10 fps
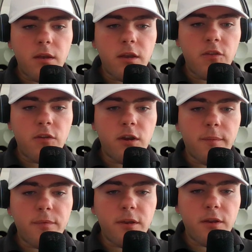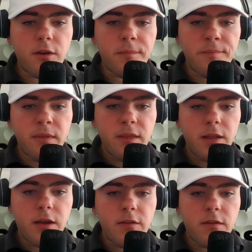the issue comes,
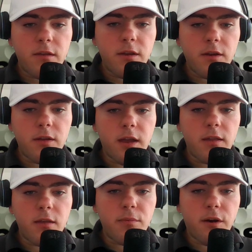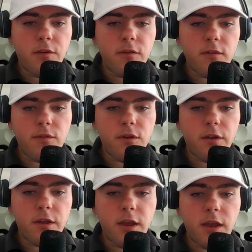they lost, they had the departures of
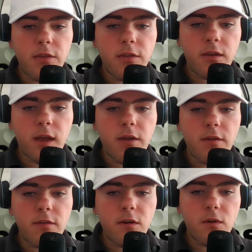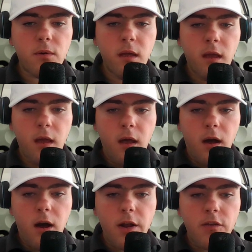Charlotte Heath and Alice Hope
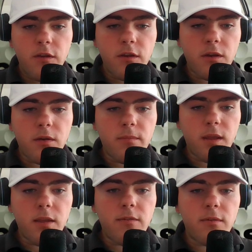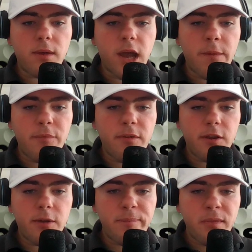Hodge. They leave some gaps.
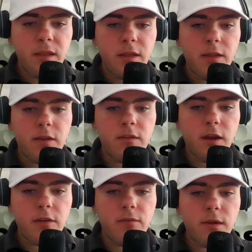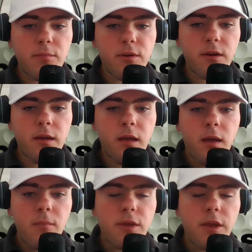The next highest ranked
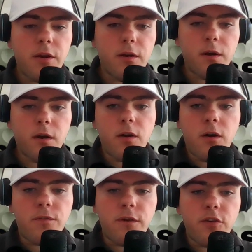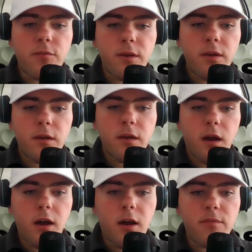player are all freshmen.
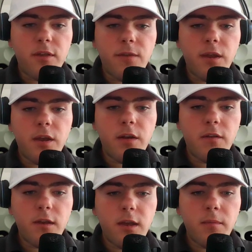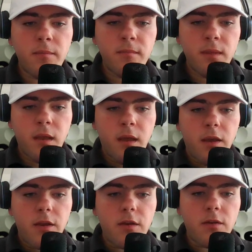So they have a young team.
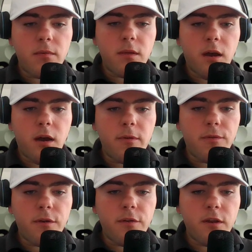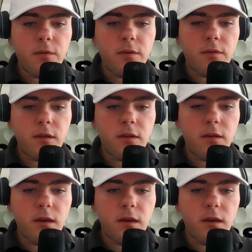Their first year was,